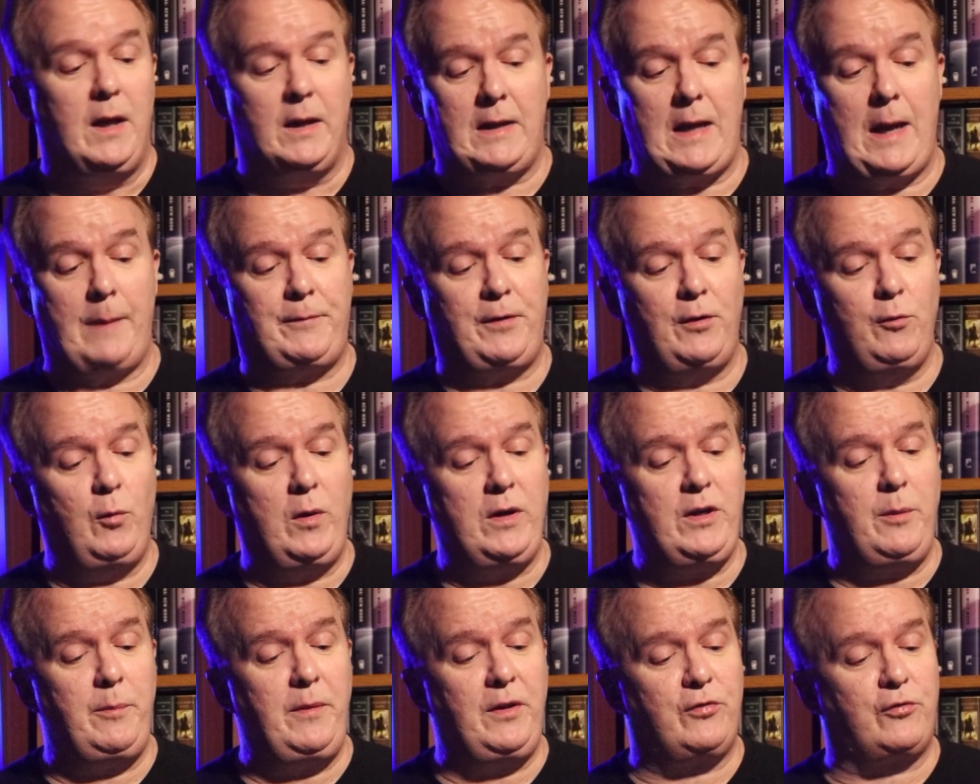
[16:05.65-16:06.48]
Captain
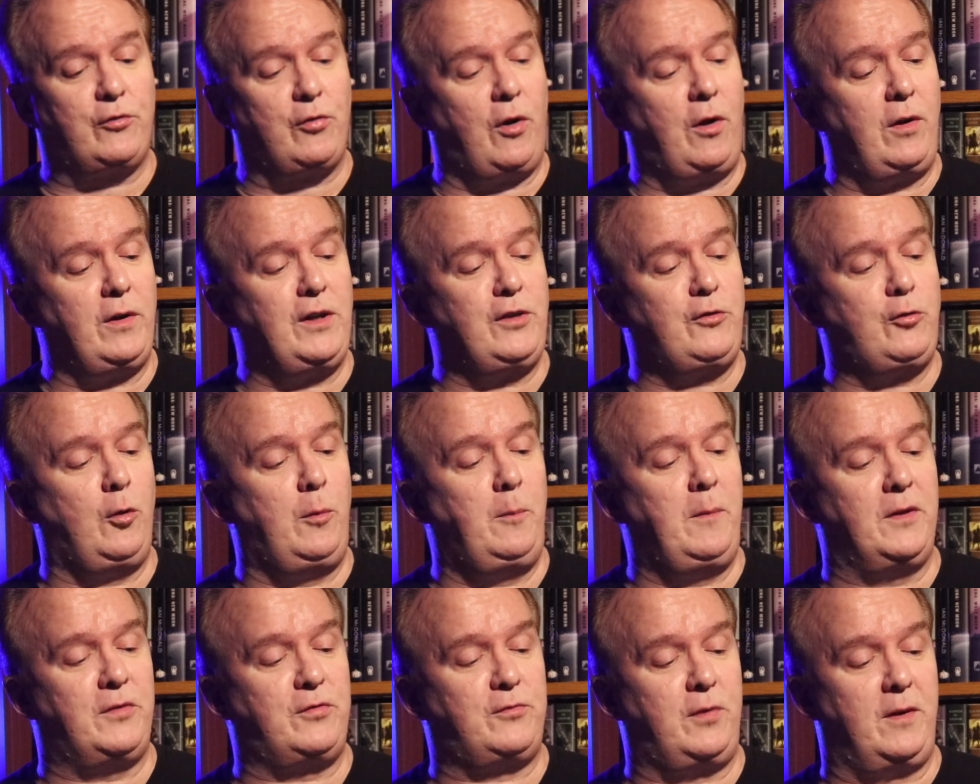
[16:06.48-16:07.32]
Wyndham is drawn into a
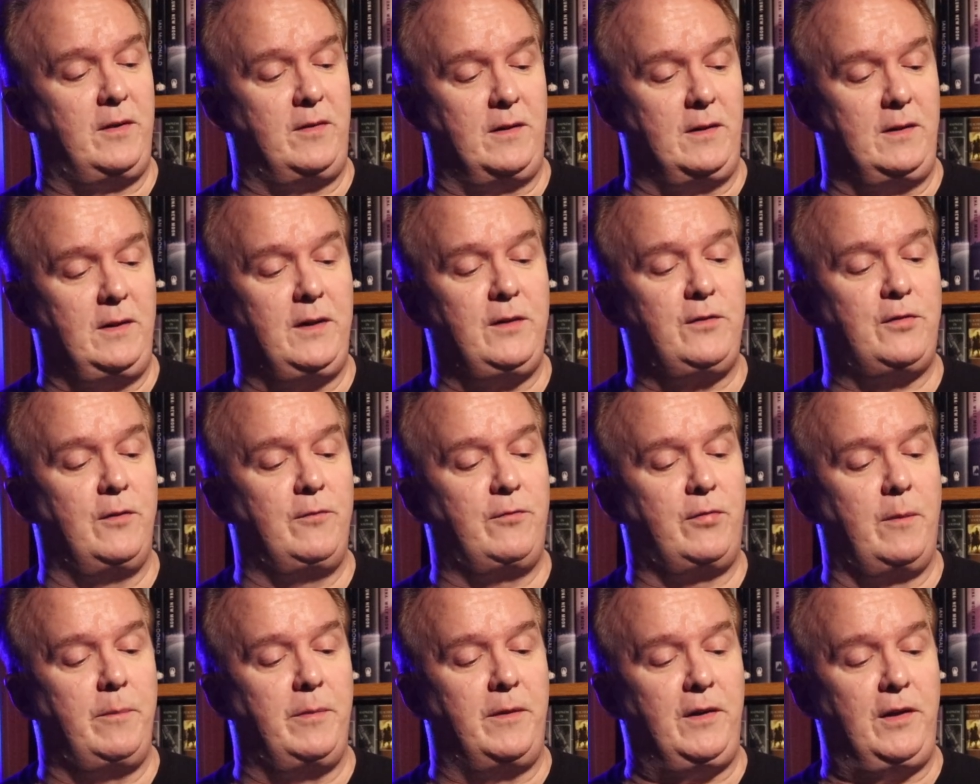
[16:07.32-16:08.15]
mystery that leads
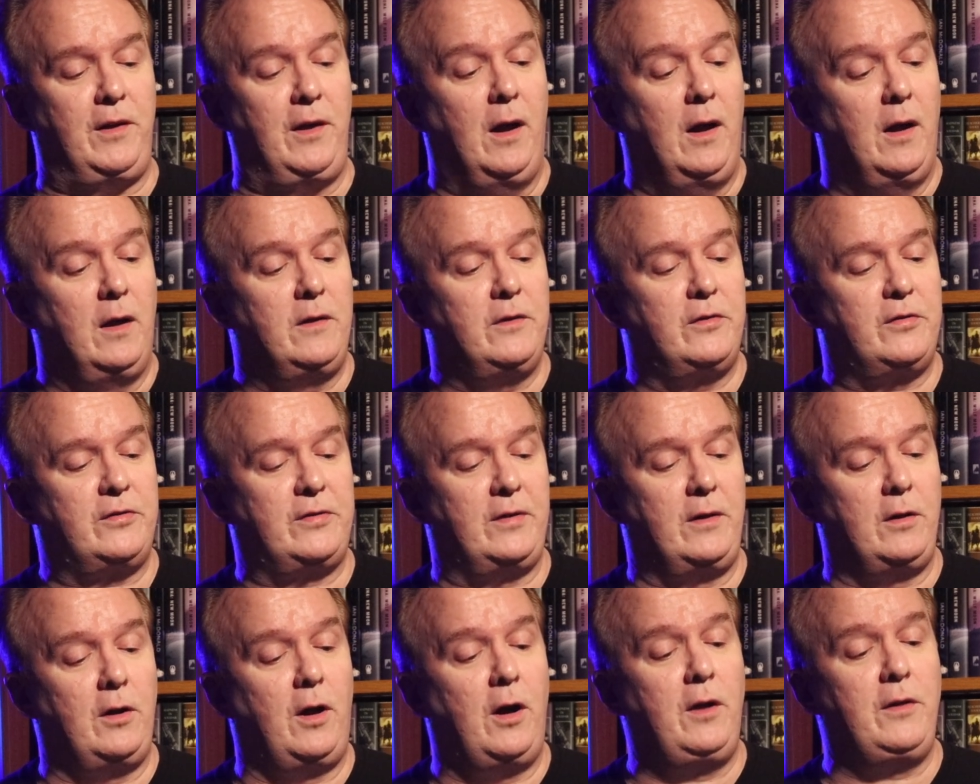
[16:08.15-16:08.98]
him from the
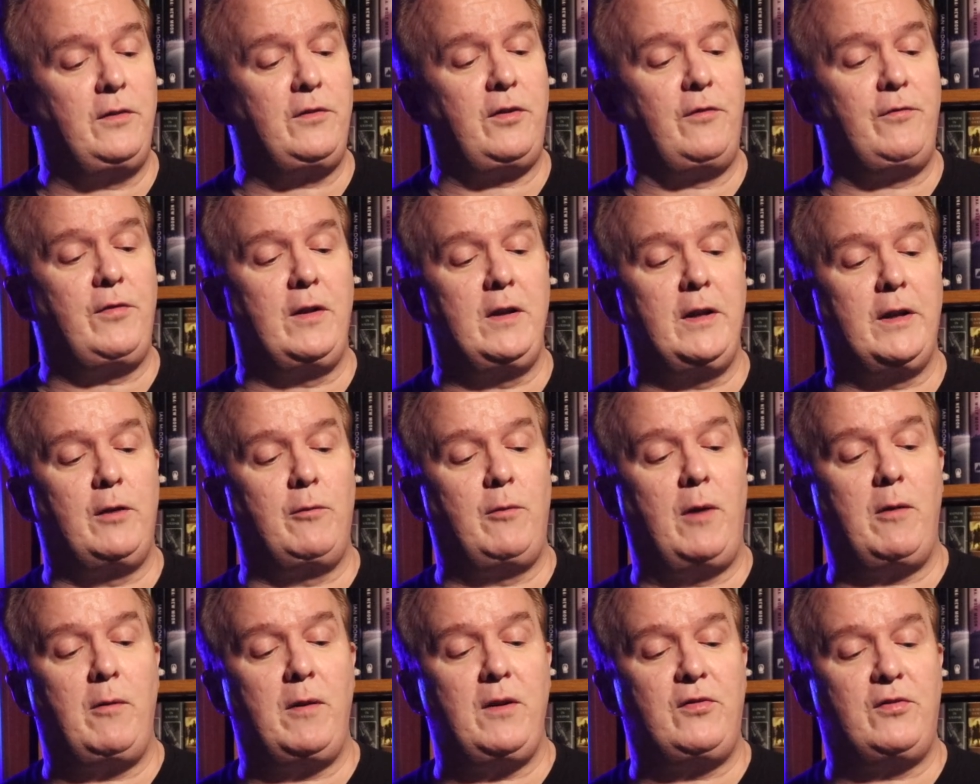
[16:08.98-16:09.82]
salons of the
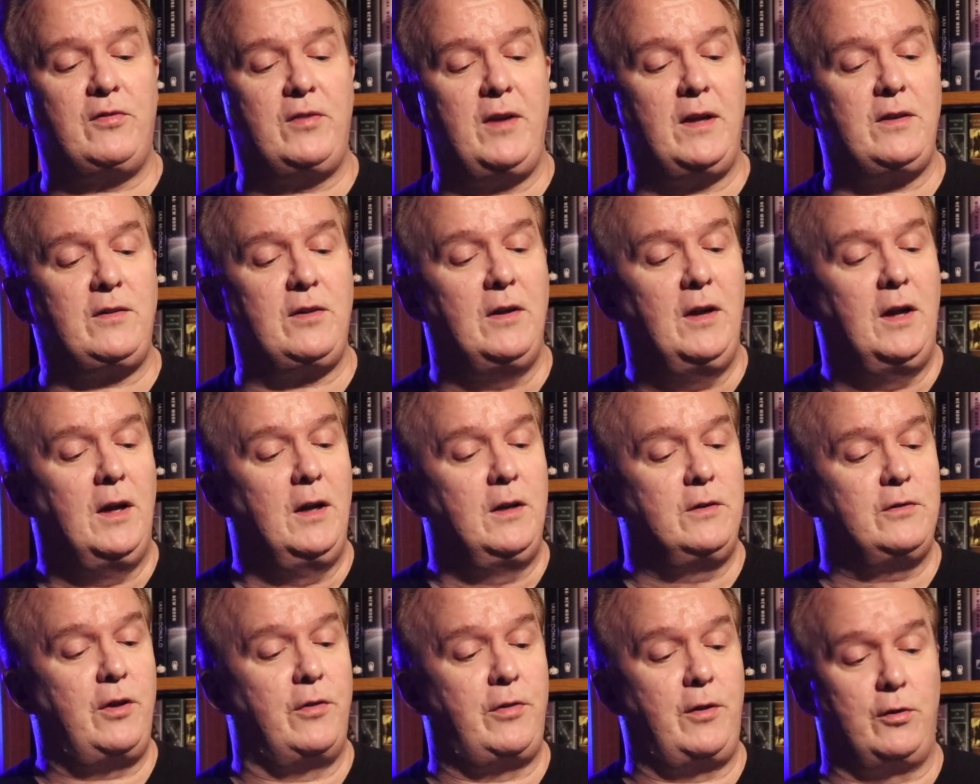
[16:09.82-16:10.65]
literary set
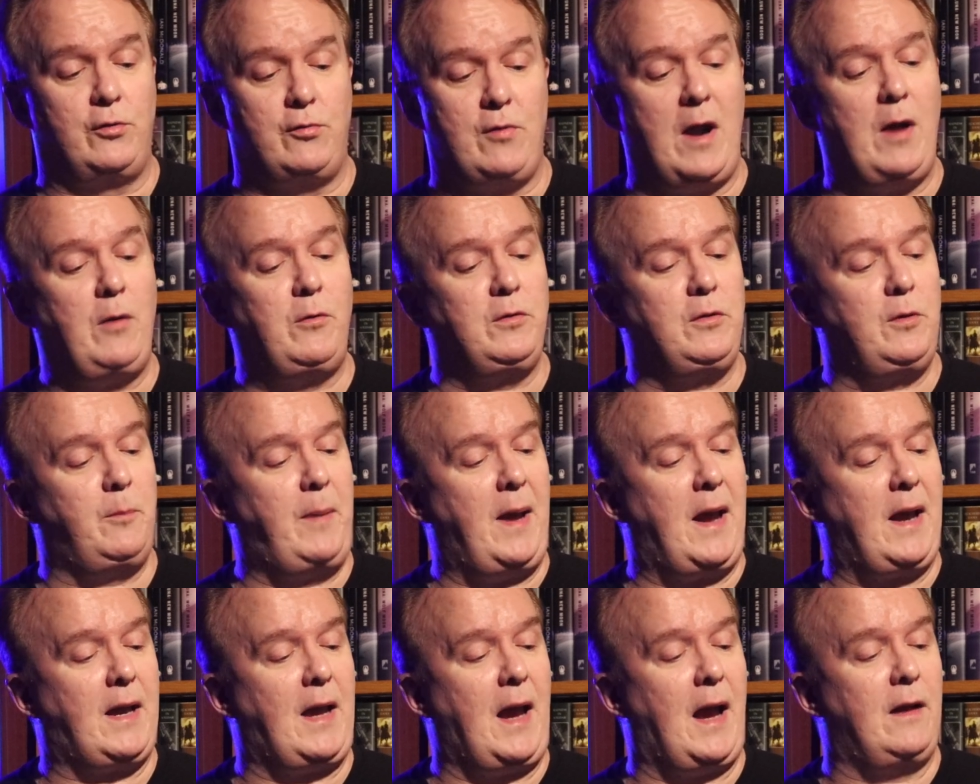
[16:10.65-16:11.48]
to the drowned
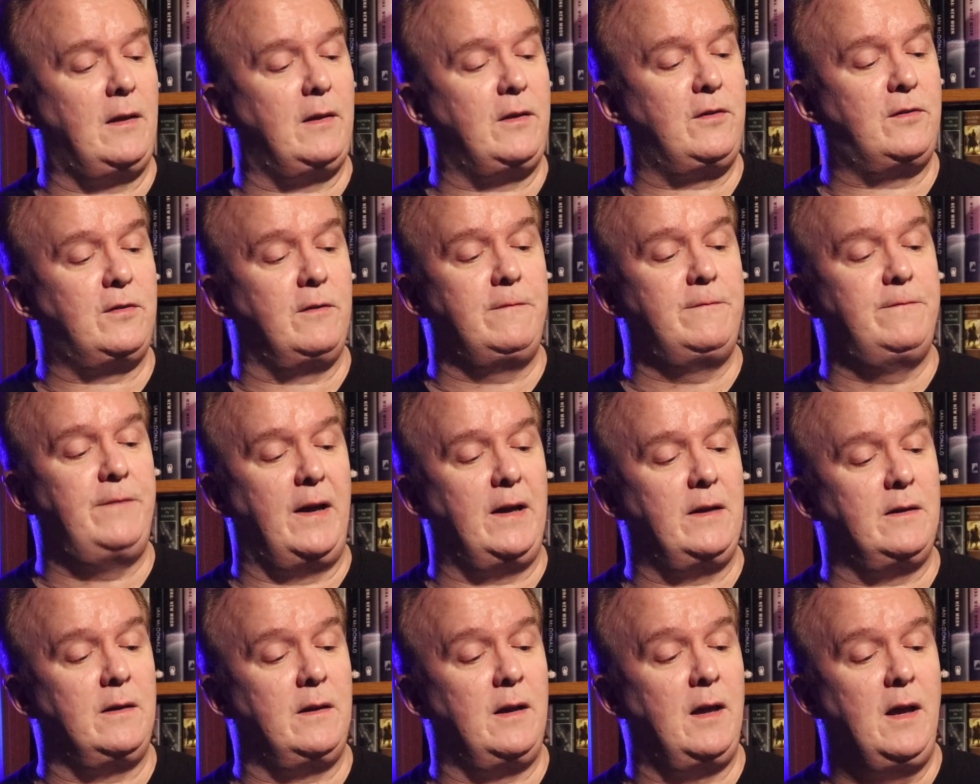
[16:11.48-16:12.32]
back alleys of
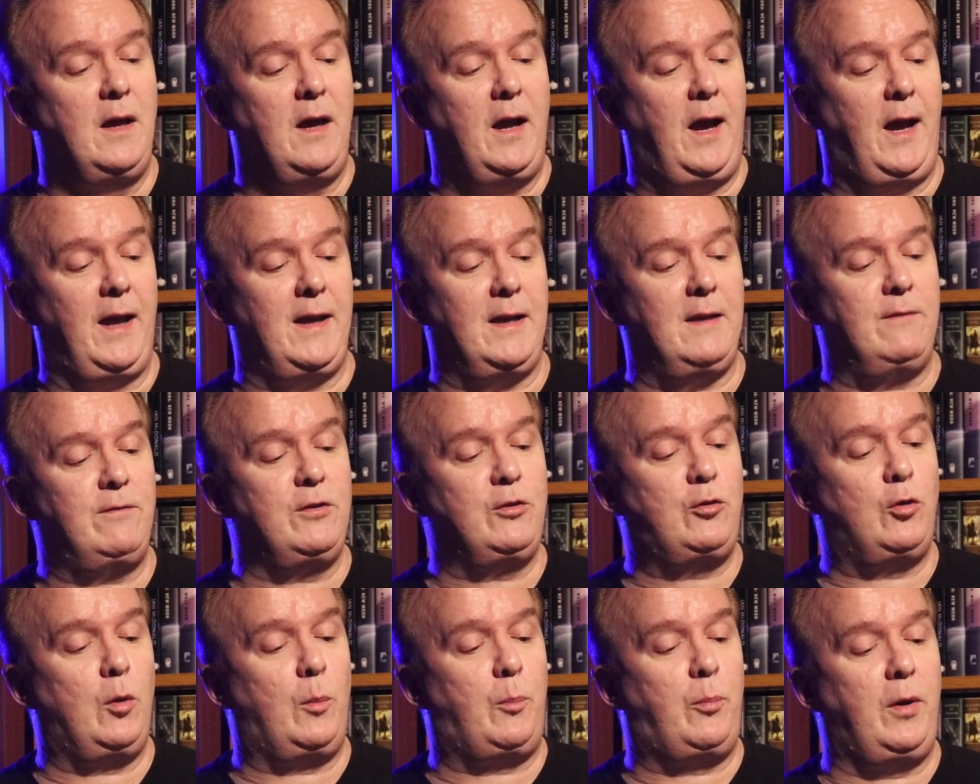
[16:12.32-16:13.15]
Venn, and
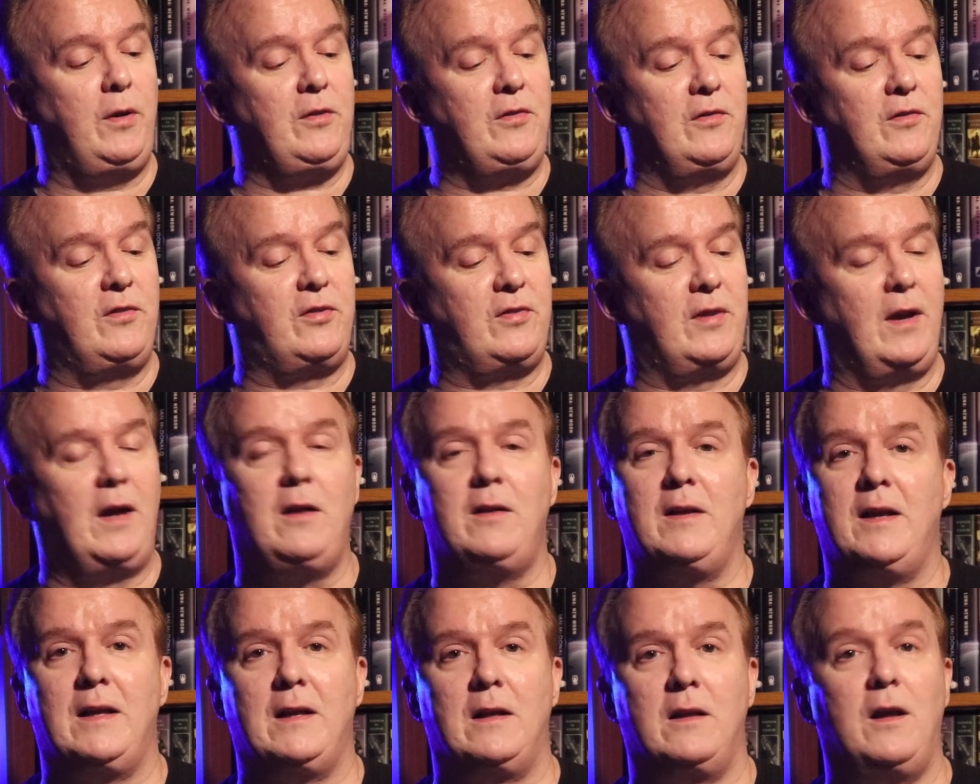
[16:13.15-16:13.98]
even to a prison
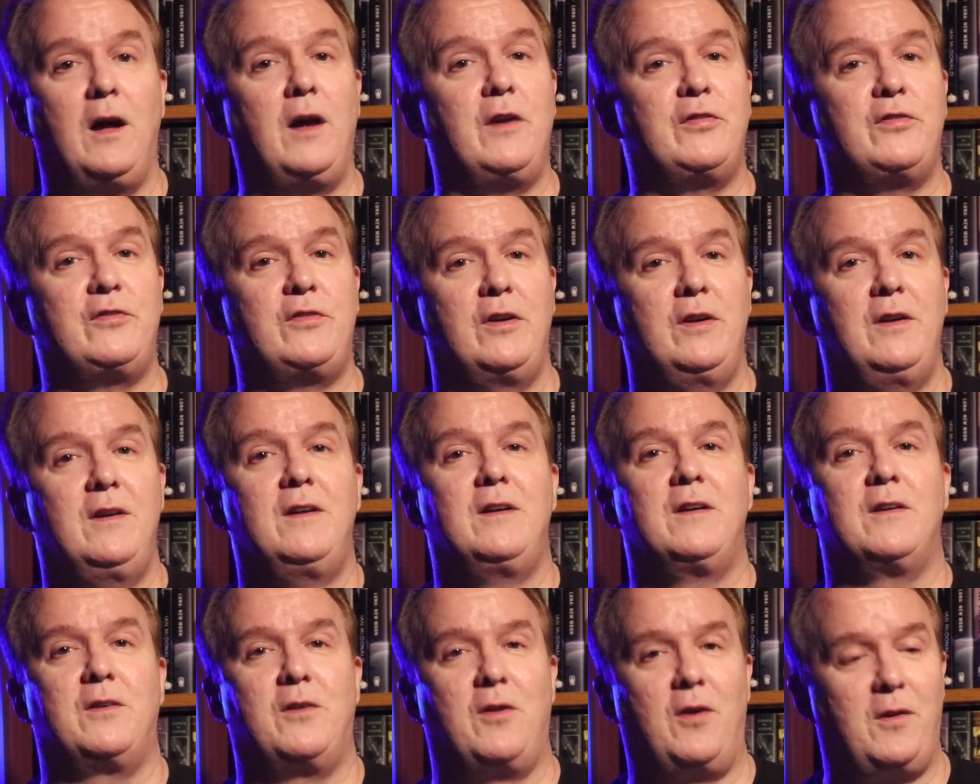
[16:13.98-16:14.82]
cell in Lost
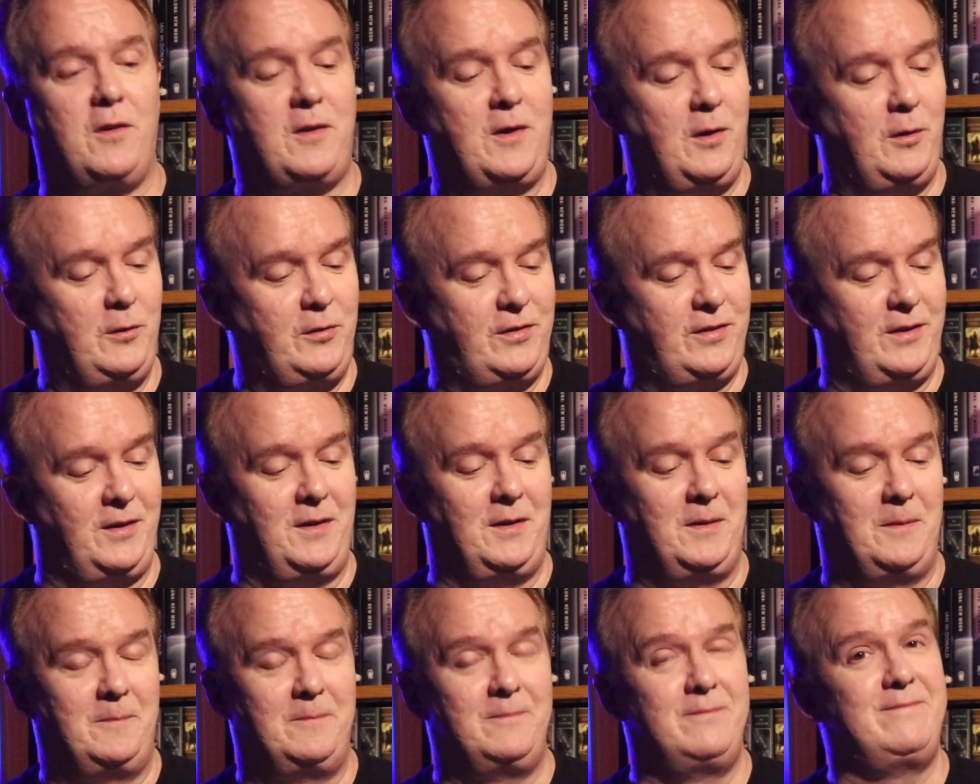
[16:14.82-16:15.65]

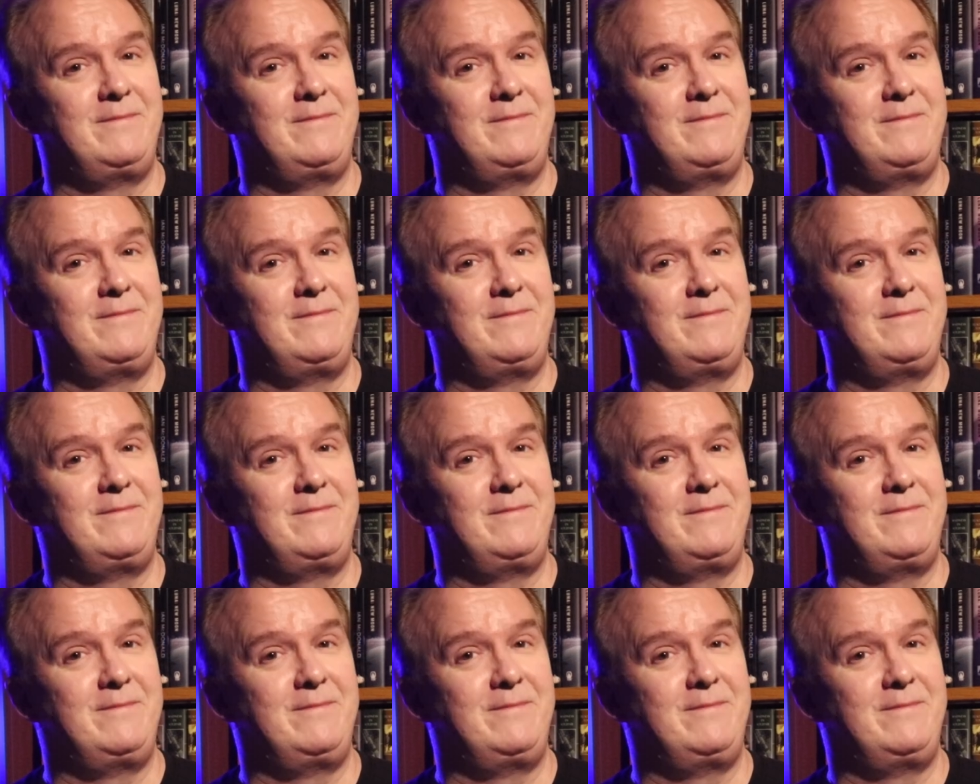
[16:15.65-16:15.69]
Carcosa.